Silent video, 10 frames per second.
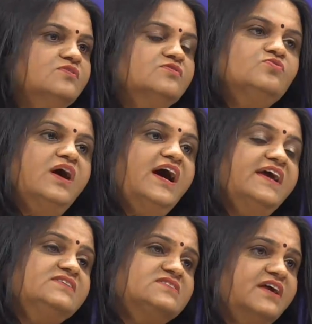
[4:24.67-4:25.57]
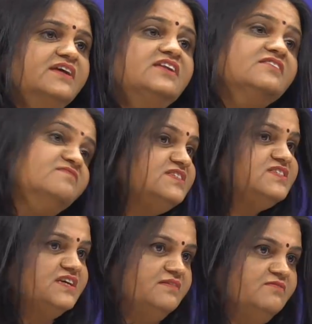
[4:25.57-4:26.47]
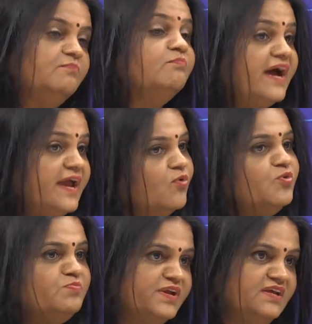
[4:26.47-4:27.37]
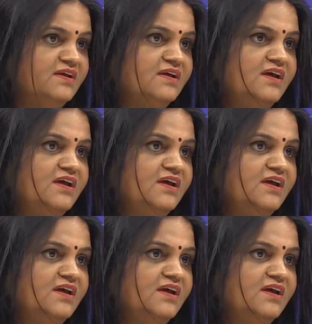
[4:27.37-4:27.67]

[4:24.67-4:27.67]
So I started investing my own money.